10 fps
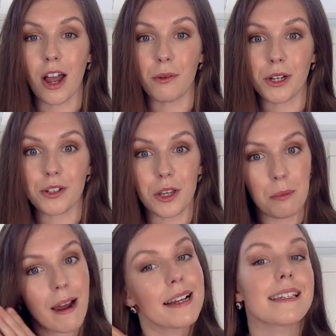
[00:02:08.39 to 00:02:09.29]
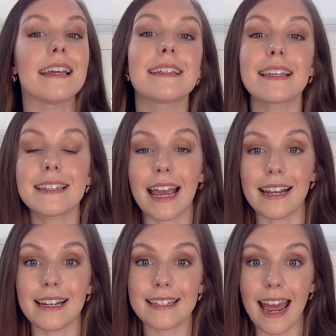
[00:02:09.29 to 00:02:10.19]
I want you to practice
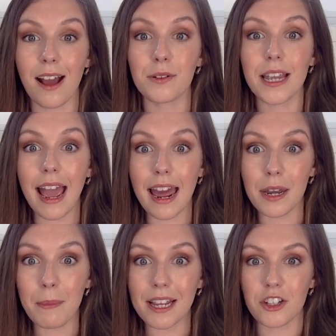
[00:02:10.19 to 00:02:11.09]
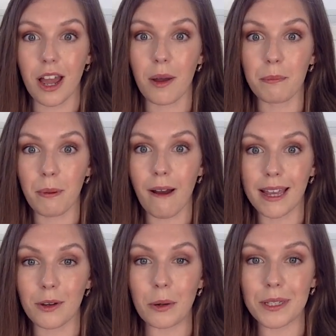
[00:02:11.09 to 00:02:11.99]
saying the sound and the picture
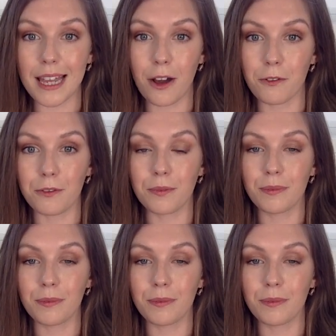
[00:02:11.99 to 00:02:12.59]
by yourself